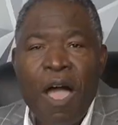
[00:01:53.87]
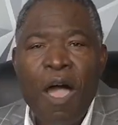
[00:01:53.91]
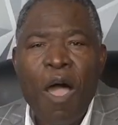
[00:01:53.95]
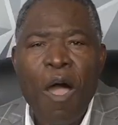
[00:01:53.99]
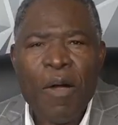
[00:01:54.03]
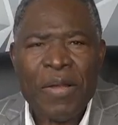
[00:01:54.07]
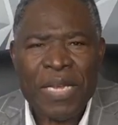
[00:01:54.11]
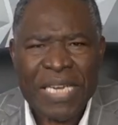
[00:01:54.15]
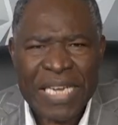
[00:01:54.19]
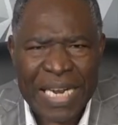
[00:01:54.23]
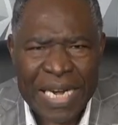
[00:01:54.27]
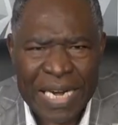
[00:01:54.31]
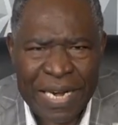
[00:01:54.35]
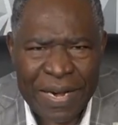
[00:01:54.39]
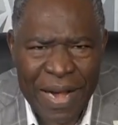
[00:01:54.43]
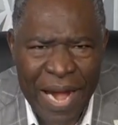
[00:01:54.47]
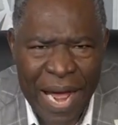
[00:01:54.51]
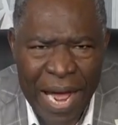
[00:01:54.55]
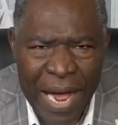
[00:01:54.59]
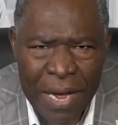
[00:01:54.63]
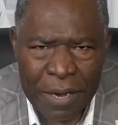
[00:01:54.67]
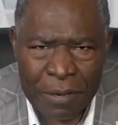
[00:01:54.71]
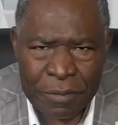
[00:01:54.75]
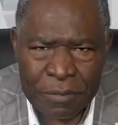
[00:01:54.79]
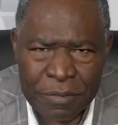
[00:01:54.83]
on the
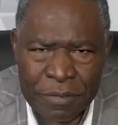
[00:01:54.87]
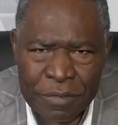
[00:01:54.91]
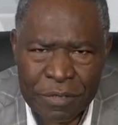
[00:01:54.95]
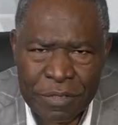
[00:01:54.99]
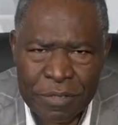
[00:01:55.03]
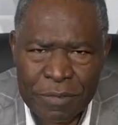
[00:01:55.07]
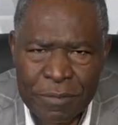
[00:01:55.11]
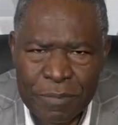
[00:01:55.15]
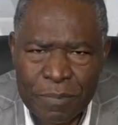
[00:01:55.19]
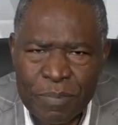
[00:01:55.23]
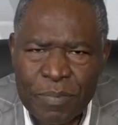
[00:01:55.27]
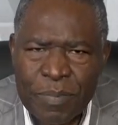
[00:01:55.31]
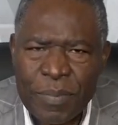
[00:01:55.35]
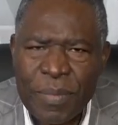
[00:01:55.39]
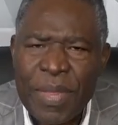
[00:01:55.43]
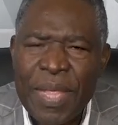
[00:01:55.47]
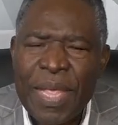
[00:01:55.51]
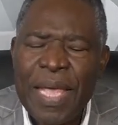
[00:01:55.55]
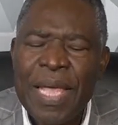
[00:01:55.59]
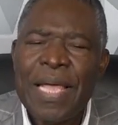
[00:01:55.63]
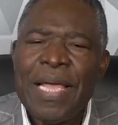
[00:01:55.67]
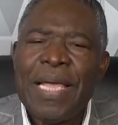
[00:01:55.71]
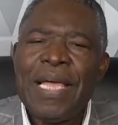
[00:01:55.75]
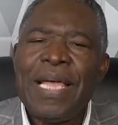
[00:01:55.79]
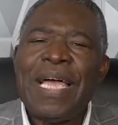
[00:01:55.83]
ground.
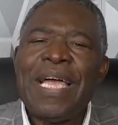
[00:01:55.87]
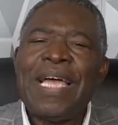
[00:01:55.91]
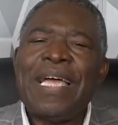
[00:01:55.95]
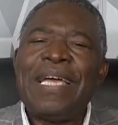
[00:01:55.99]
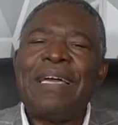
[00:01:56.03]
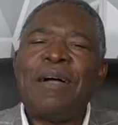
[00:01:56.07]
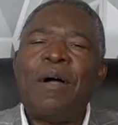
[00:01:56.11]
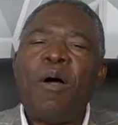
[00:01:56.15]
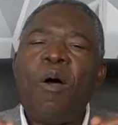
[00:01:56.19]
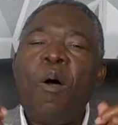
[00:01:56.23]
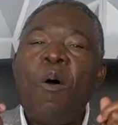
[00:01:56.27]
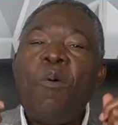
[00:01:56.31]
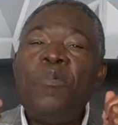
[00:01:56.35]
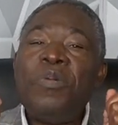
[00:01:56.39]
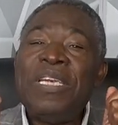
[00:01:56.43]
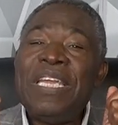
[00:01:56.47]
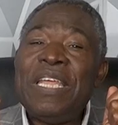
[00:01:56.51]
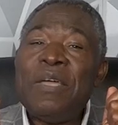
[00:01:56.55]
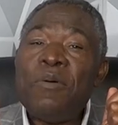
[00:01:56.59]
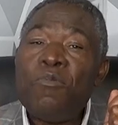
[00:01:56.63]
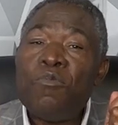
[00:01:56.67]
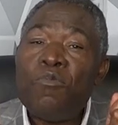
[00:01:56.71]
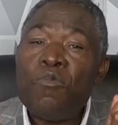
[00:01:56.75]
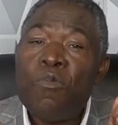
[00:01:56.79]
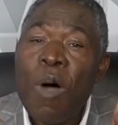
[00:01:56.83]
Only
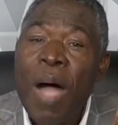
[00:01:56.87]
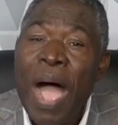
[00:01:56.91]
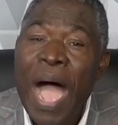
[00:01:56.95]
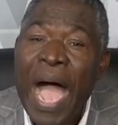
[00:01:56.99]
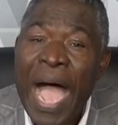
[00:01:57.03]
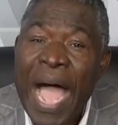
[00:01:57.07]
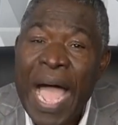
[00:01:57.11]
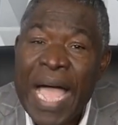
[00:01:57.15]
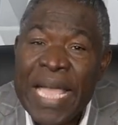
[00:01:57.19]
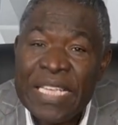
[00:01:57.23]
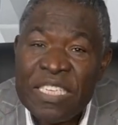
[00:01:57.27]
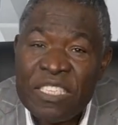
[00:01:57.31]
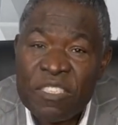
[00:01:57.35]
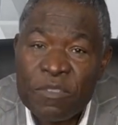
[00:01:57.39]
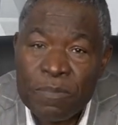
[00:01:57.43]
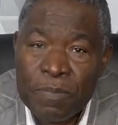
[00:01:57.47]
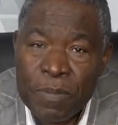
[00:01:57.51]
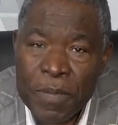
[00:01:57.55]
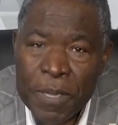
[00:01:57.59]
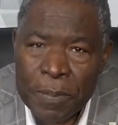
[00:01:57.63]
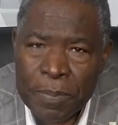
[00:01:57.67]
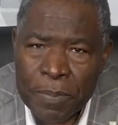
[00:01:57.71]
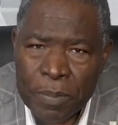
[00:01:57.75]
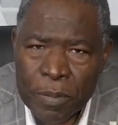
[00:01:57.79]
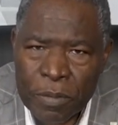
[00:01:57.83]
wise
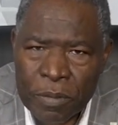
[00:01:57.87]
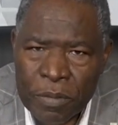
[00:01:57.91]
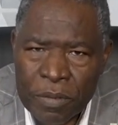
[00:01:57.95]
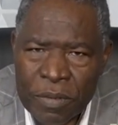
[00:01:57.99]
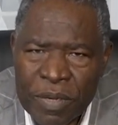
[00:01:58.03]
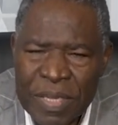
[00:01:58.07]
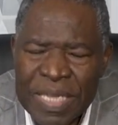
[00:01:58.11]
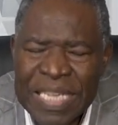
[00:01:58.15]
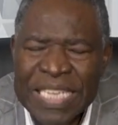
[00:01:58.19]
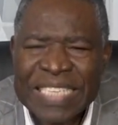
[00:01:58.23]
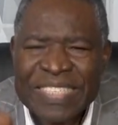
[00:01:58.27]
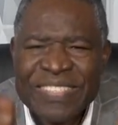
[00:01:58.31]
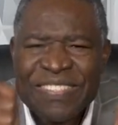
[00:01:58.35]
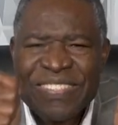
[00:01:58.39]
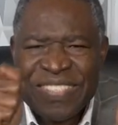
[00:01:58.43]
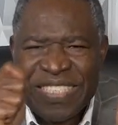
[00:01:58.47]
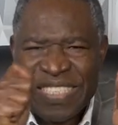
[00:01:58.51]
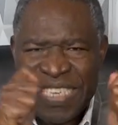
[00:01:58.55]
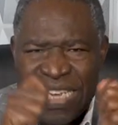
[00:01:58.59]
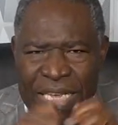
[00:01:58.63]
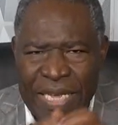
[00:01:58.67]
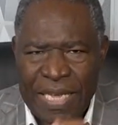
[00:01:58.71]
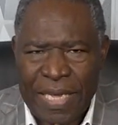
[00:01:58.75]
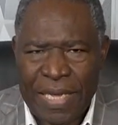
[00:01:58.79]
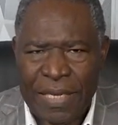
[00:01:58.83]
people
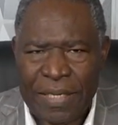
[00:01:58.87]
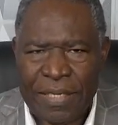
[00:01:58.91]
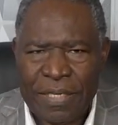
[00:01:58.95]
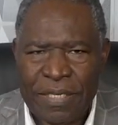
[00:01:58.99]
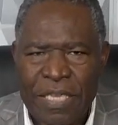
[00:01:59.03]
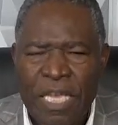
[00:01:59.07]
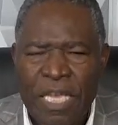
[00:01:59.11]
see it.